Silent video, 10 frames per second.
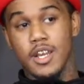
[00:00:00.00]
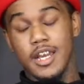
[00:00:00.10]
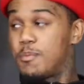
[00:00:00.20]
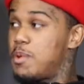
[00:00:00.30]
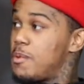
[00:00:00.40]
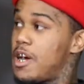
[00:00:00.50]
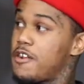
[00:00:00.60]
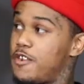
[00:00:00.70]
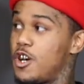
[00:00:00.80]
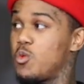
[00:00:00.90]
And the people I
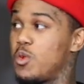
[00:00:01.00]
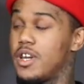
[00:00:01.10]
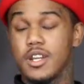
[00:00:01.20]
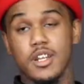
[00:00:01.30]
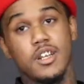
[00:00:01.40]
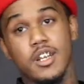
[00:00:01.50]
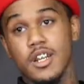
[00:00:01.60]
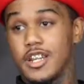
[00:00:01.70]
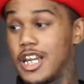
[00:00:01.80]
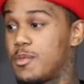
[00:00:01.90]
fuck with,
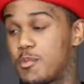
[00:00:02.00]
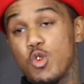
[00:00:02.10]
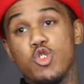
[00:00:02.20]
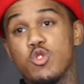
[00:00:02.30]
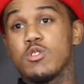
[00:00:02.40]
they spiritual,